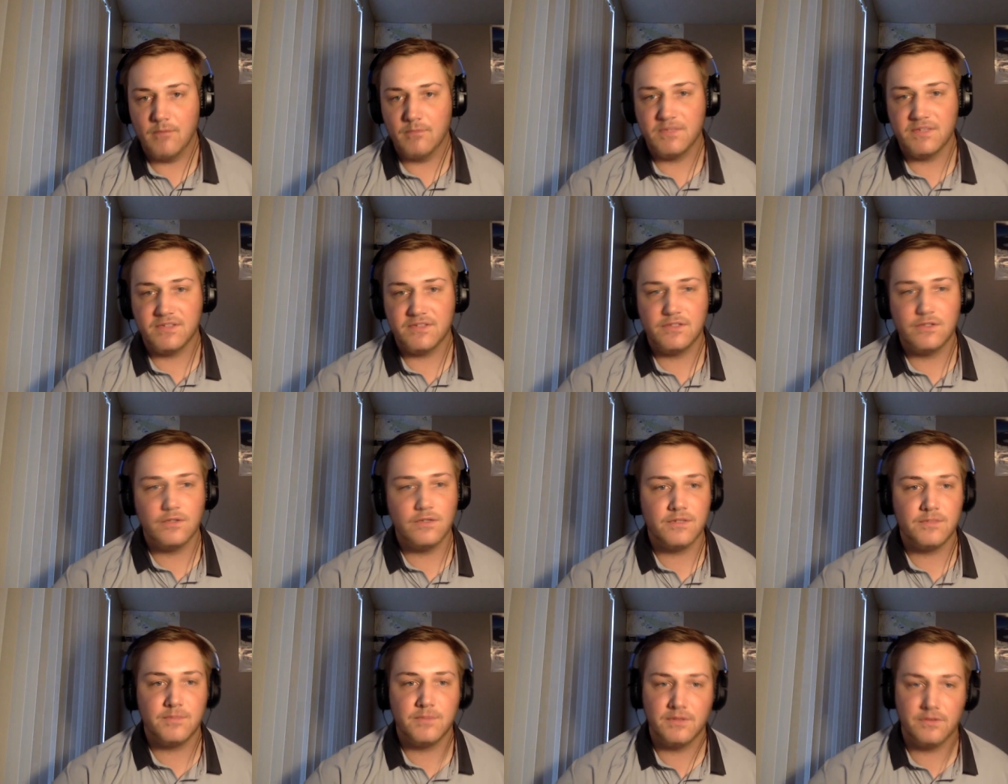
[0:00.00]
This dude
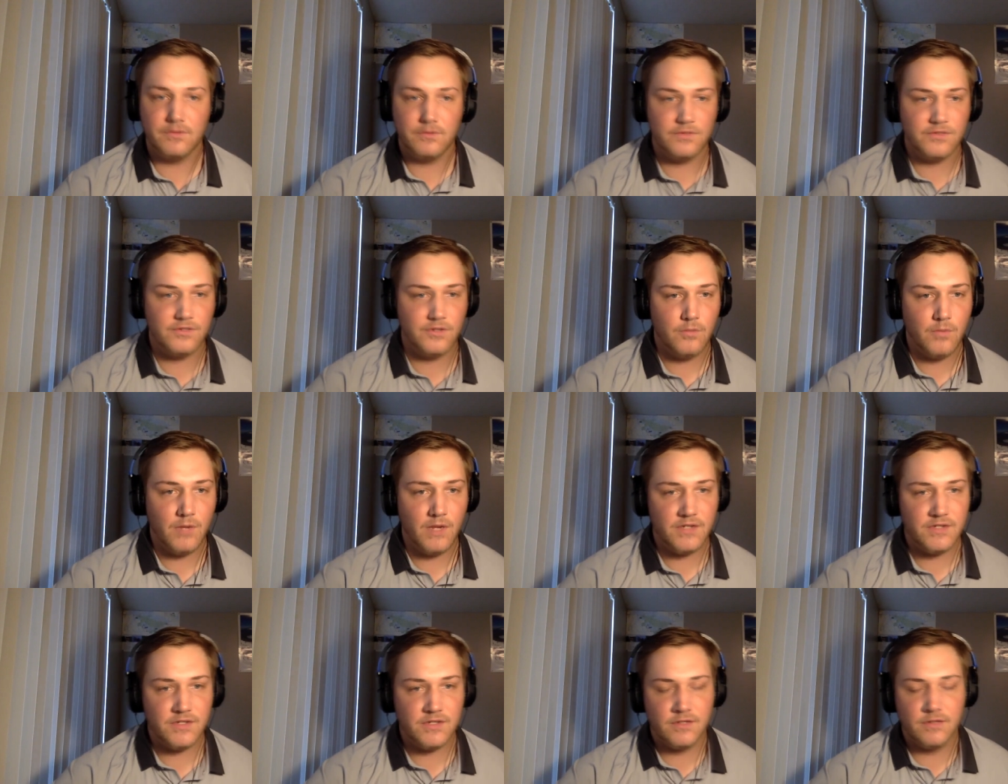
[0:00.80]
has been through so
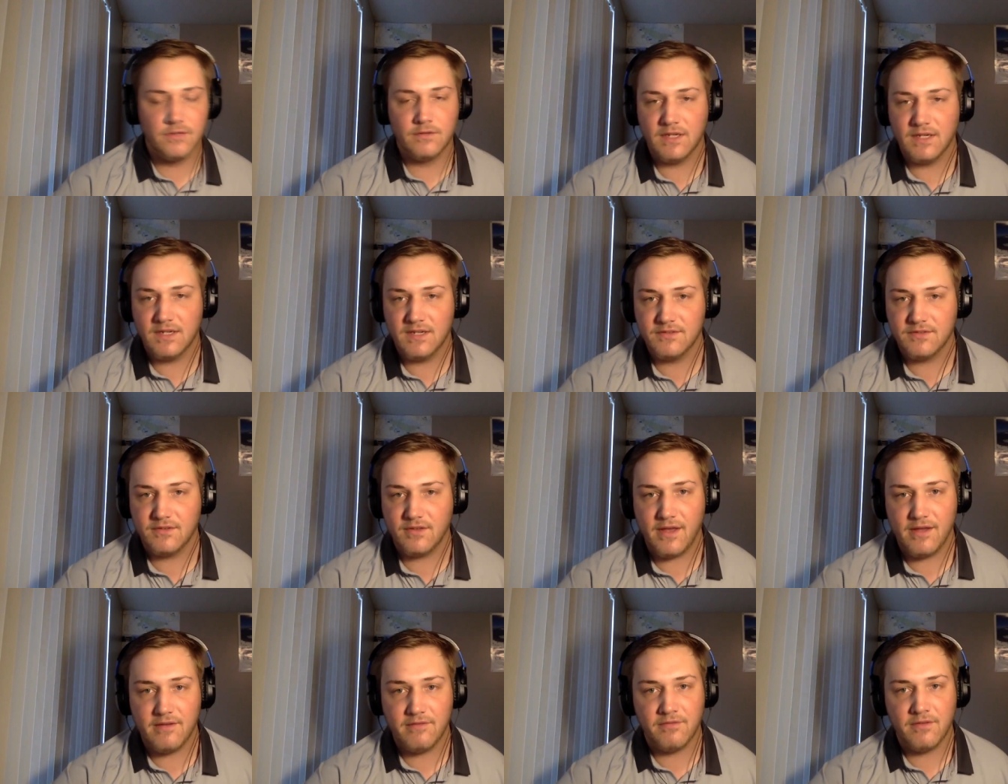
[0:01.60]
much in his
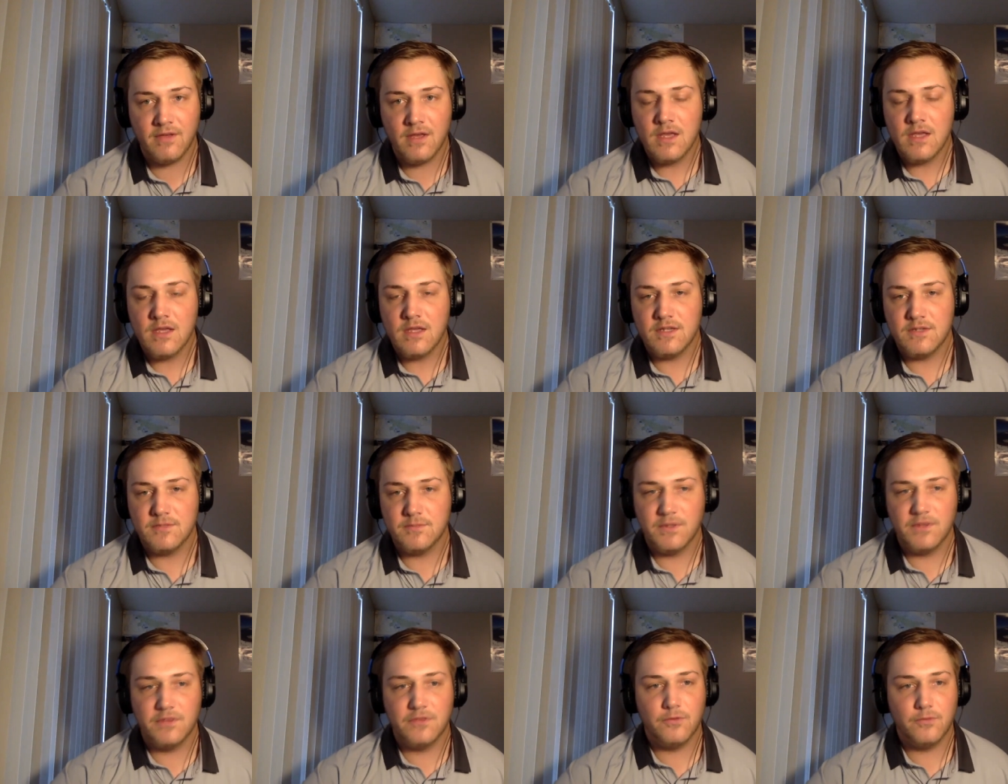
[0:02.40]
life. He's
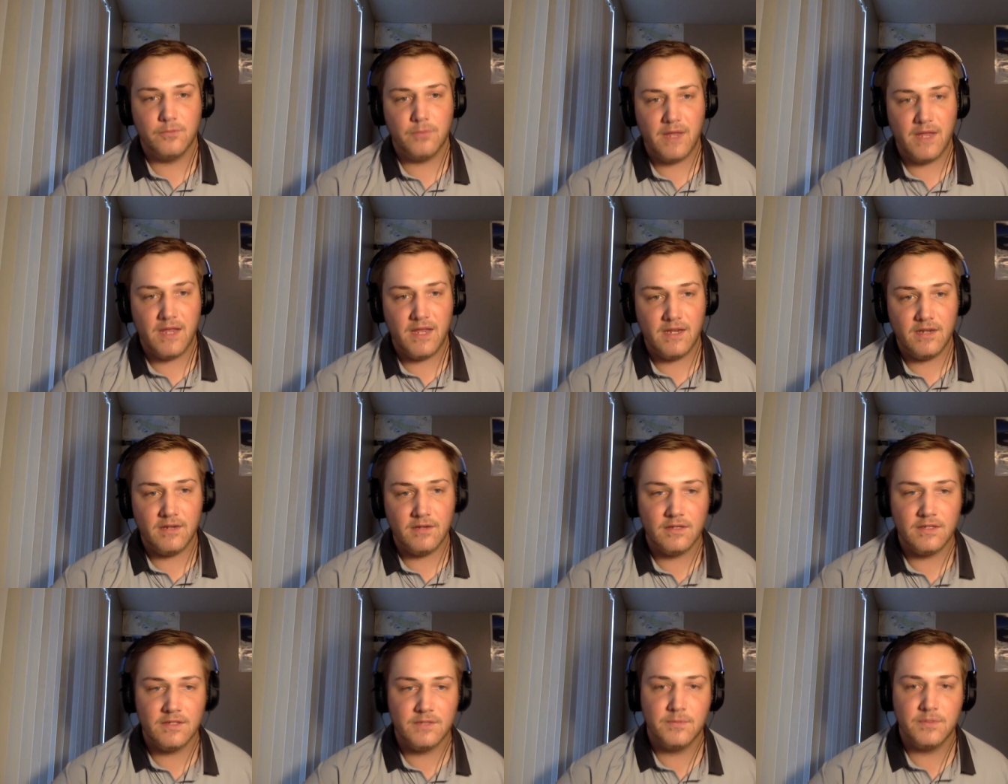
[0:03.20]
been through pain.
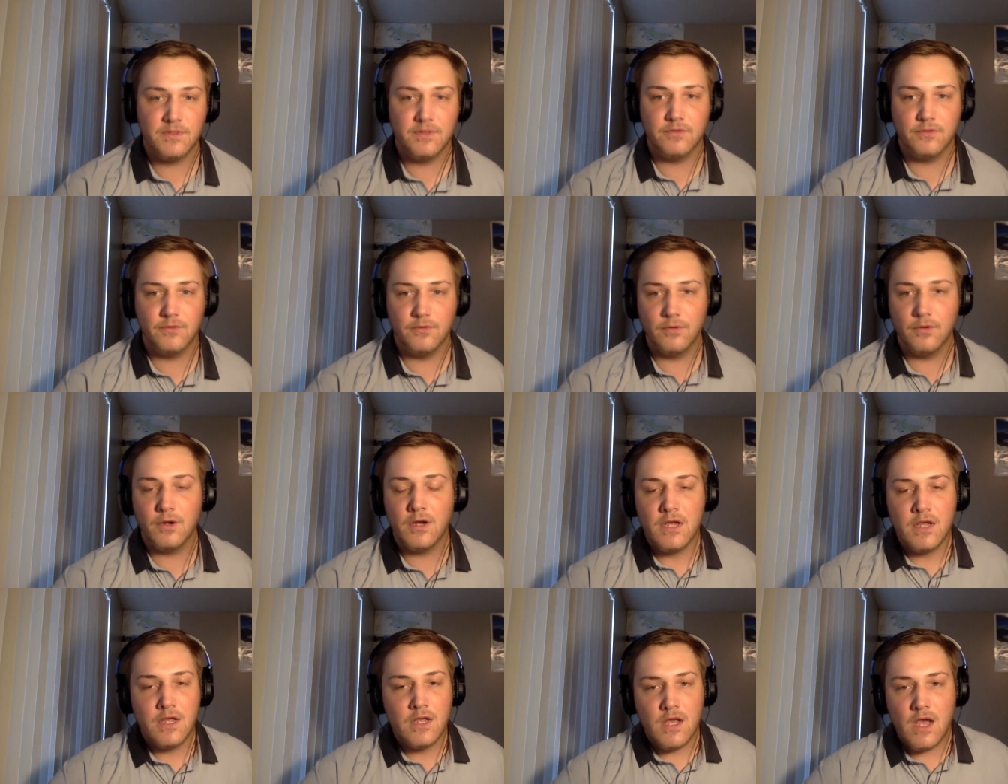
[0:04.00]
He's been through
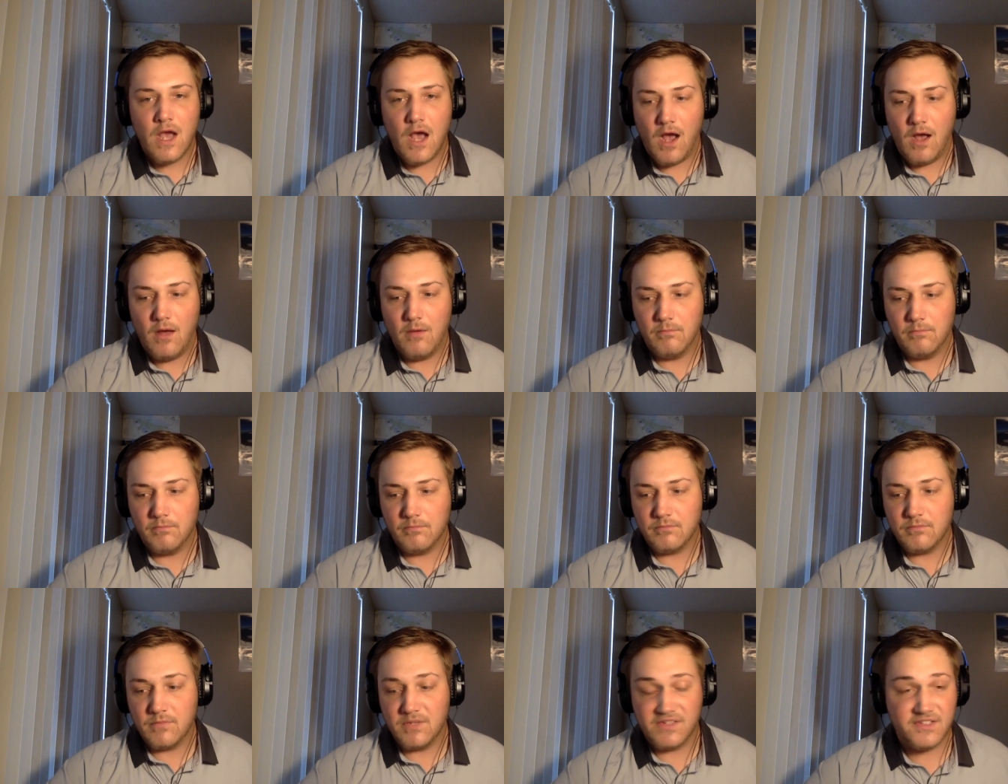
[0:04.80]

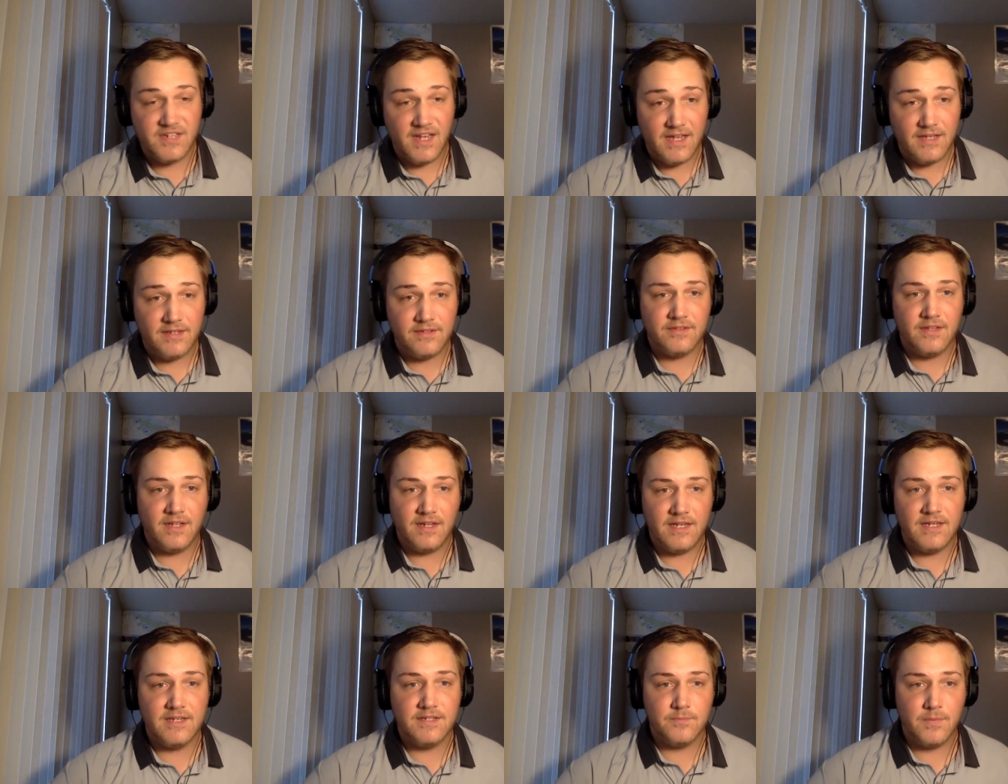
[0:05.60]
mistakes that
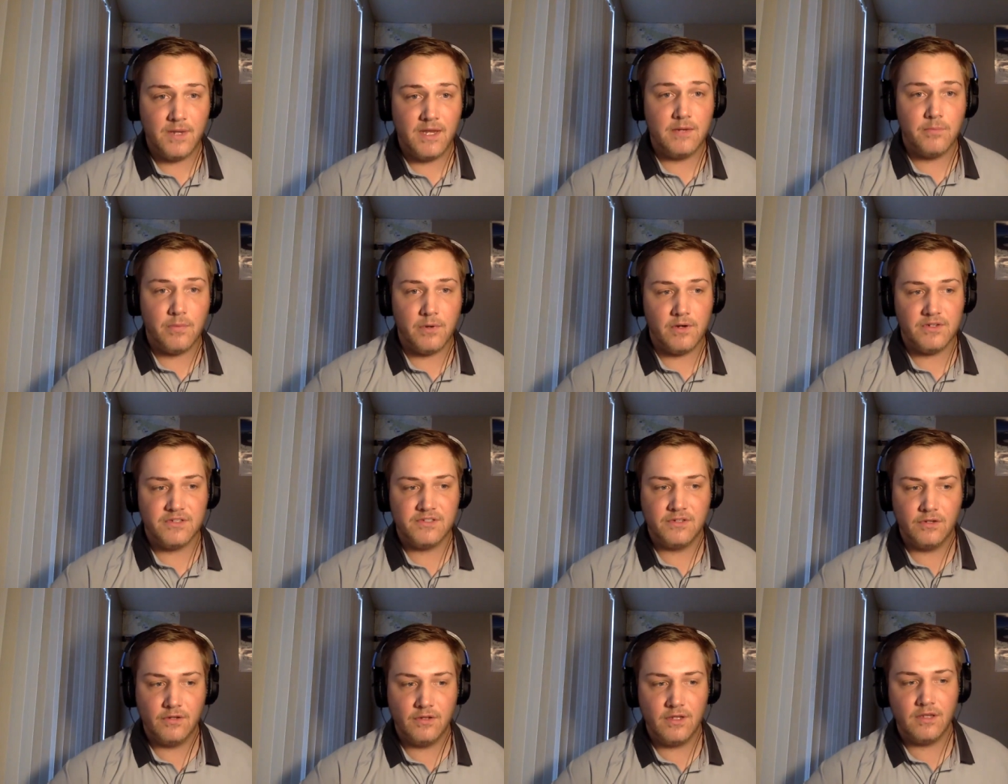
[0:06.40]
he's made
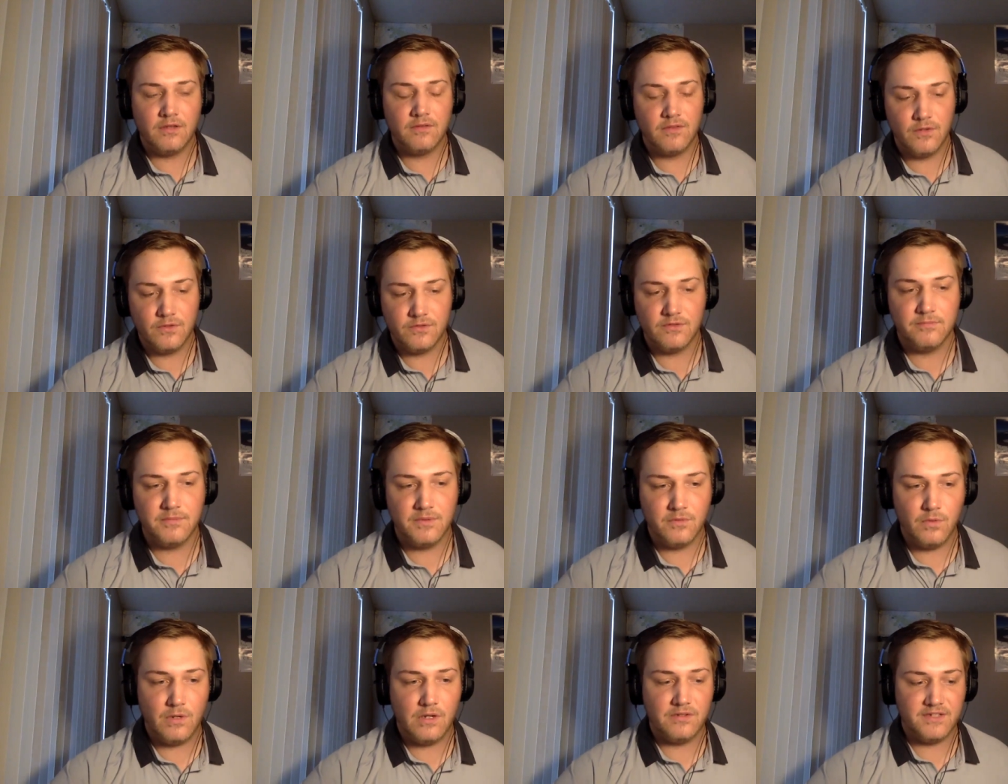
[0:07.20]
personally. Those have
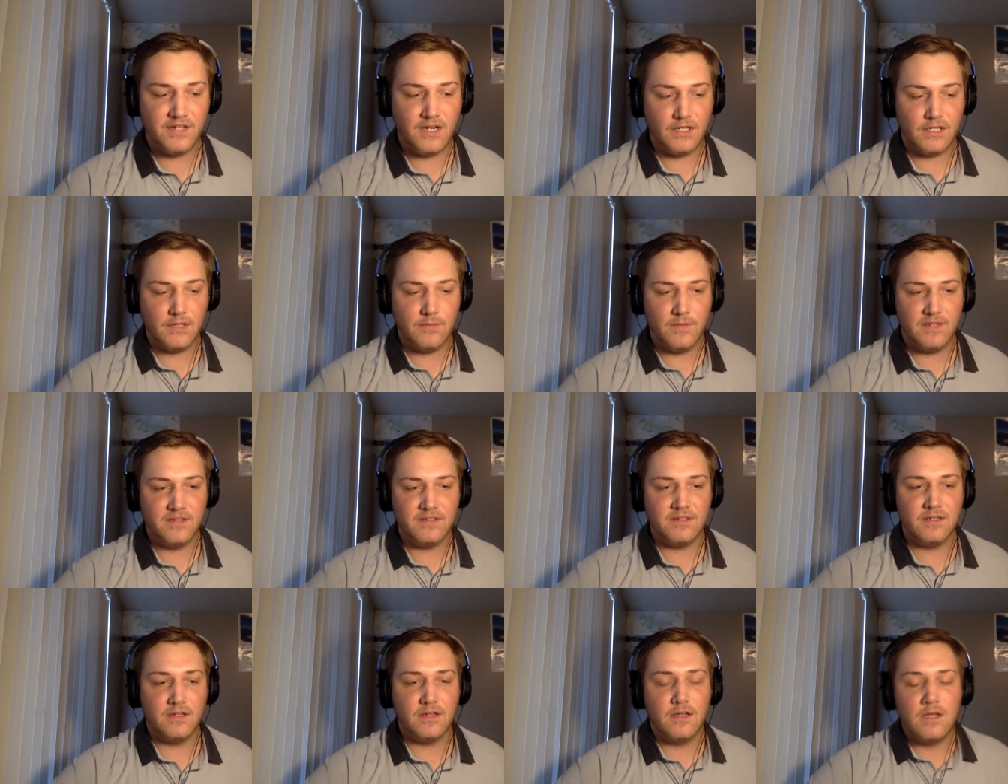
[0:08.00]
been well
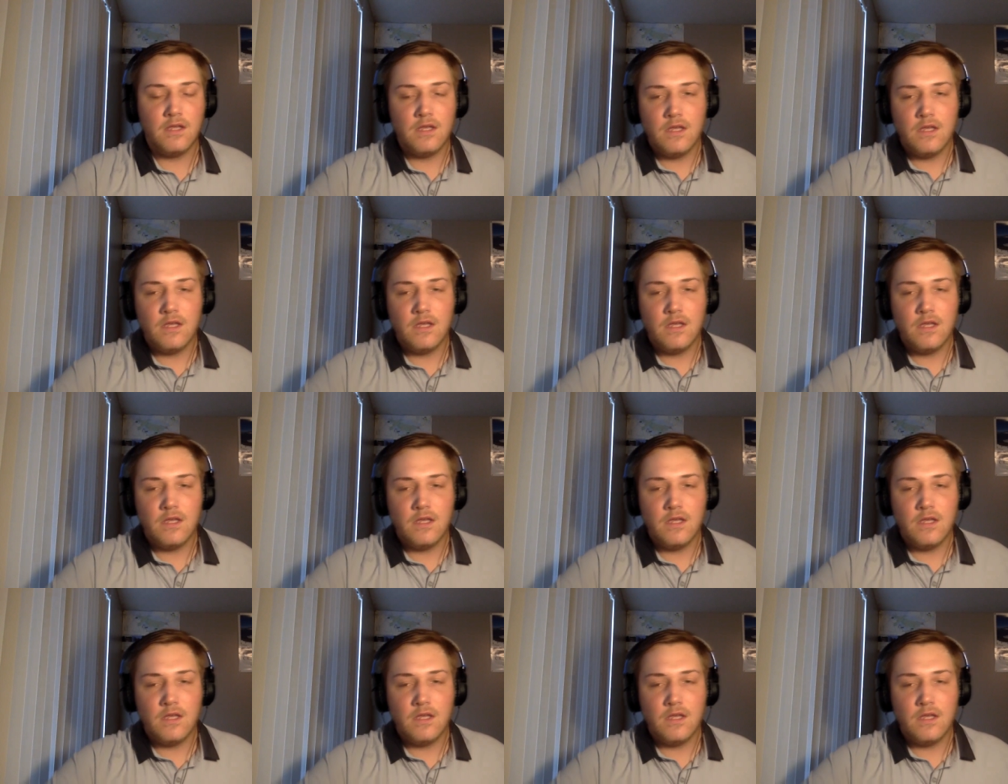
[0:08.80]
documented.